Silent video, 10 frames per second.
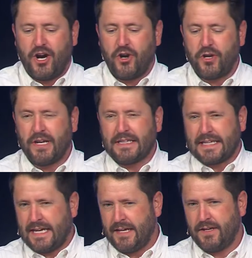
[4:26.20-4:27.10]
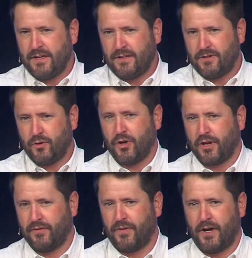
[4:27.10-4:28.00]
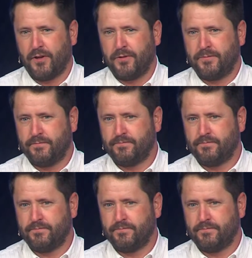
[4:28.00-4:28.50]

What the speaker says: Are you going to lead or are you going to follow?